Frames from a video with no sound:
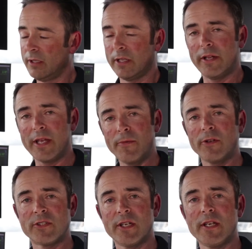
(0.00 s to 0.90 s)
Now the
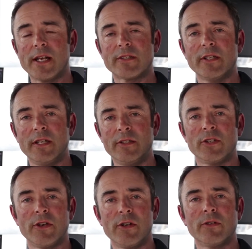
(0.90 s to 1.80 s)
MRT has an
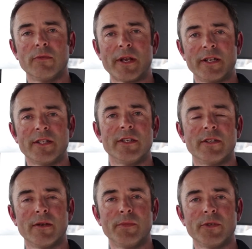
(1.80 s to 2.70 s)
internal magnetic
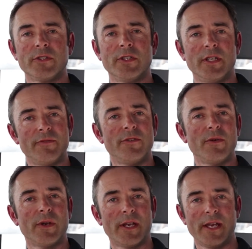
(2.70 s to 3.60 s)
compass to give
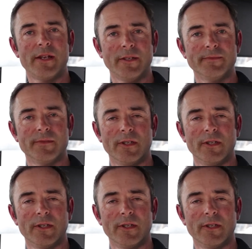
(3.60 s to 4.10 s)
you a heading,